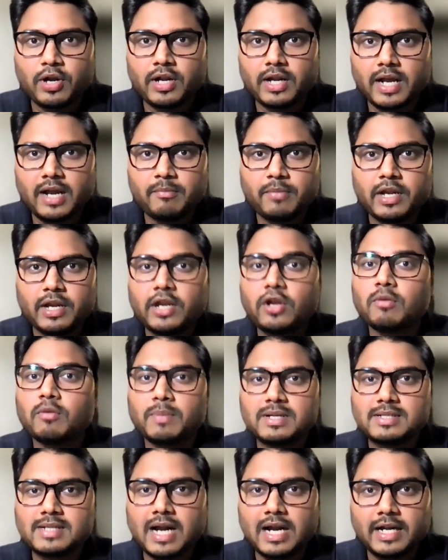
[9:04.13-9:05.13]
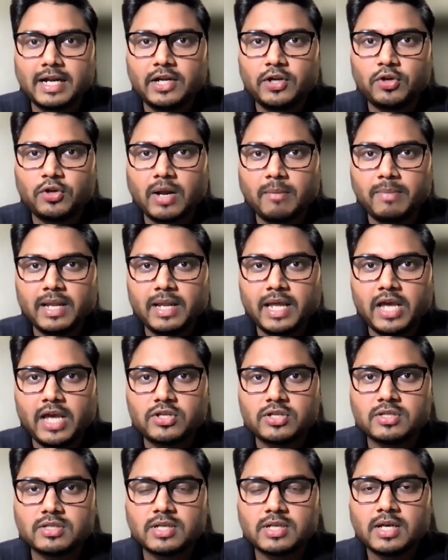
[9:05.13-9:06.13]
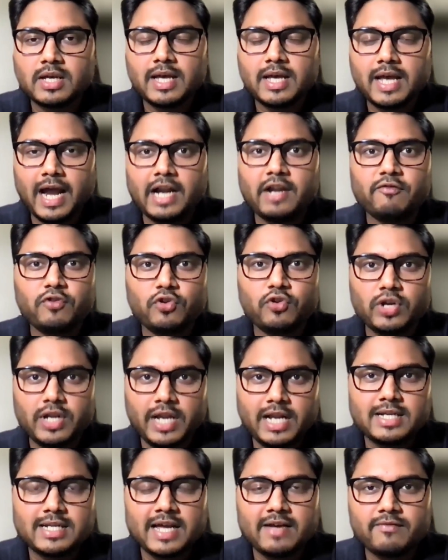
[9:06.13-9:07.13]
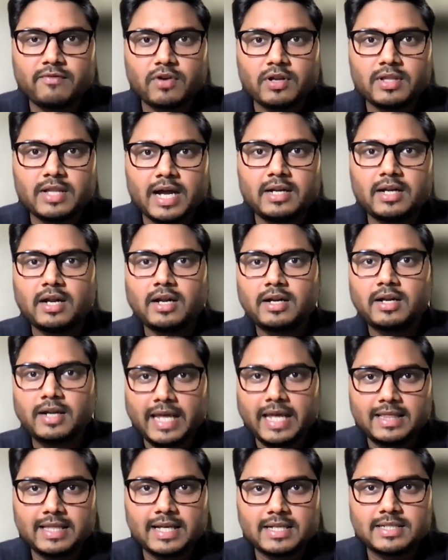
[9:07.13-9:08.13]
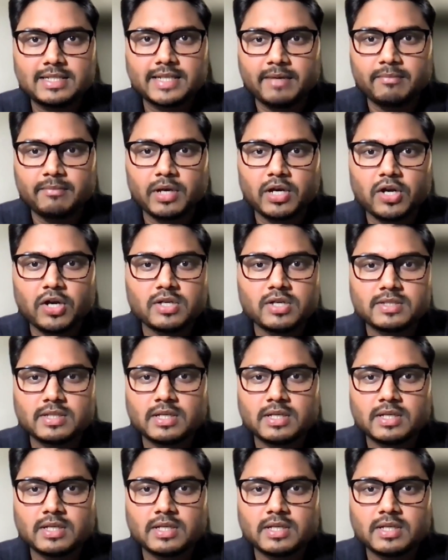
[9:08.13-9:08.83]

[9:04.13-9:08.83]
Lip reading: again, bringing your personality into your applications. And if you need time for that, take that time, because